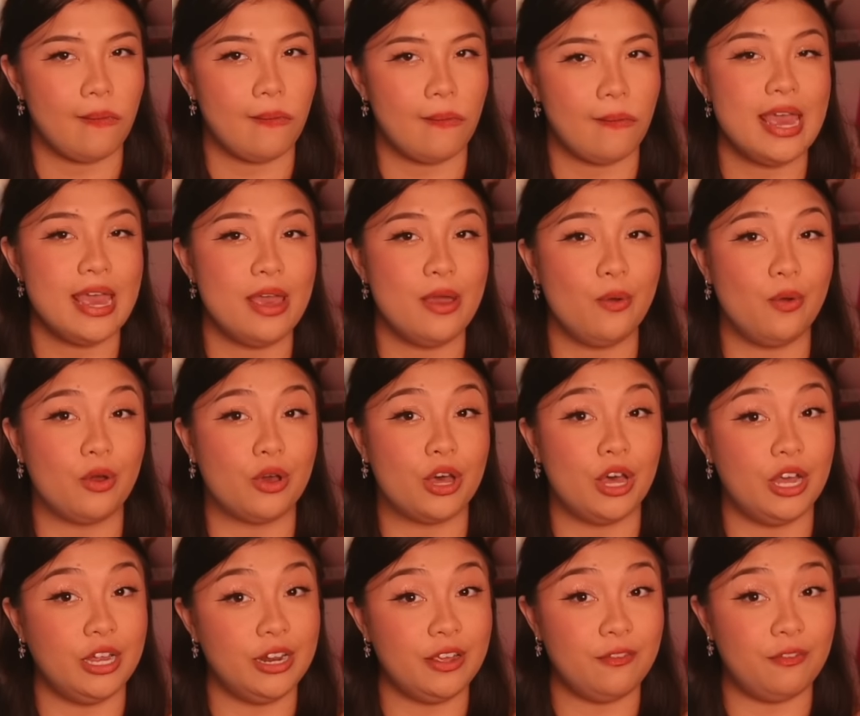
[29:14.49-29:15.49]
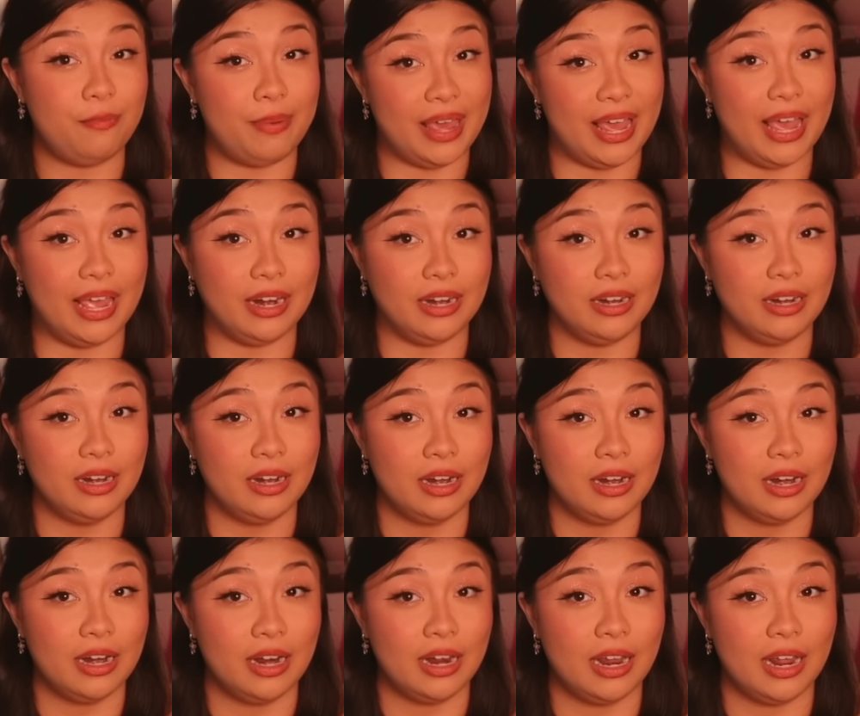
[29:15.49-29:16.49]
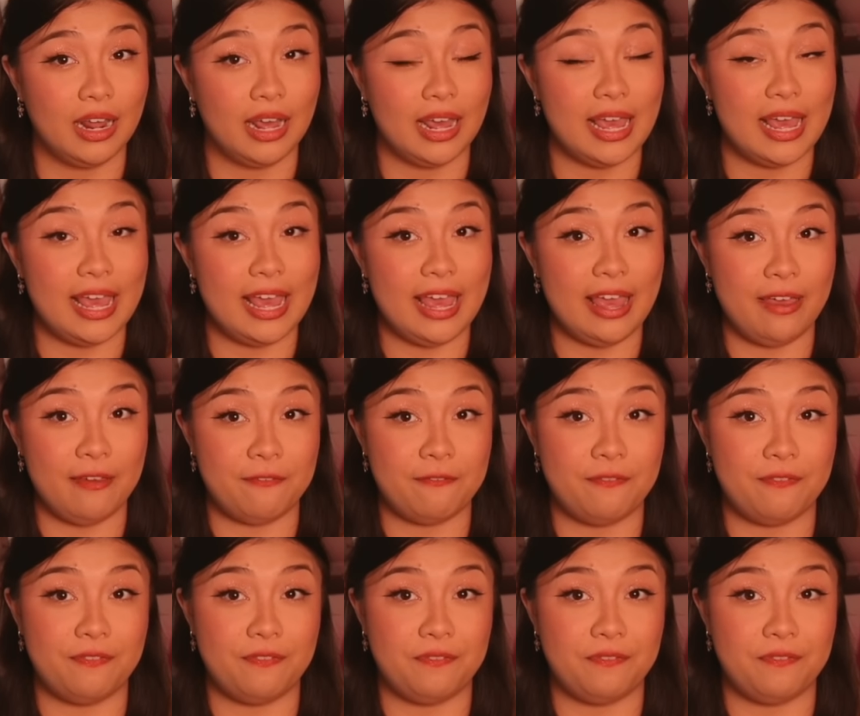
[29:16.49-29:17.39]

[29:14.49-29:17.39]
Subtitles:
It could have been if